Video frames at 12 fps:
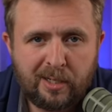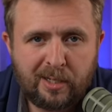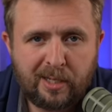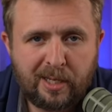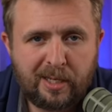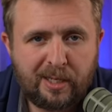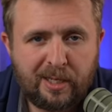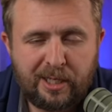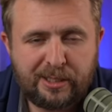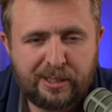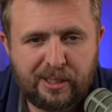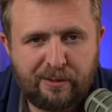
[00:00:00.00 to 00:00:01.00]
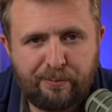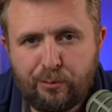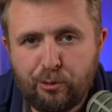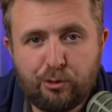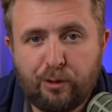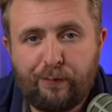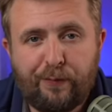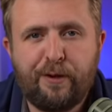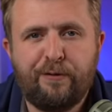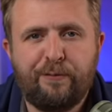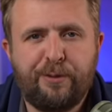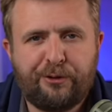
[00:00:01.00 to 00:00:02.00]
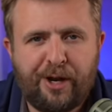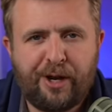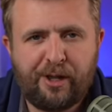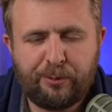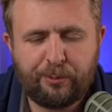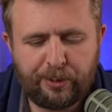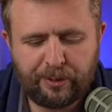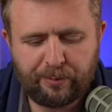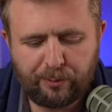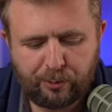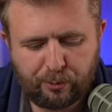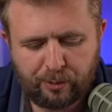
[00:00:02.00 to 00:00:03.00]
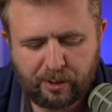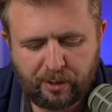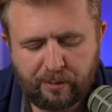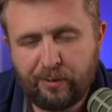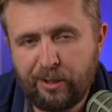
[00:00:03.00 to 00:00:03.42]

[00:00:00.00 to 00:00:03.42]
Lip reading: It's a mutual feeling of betrayal between them two.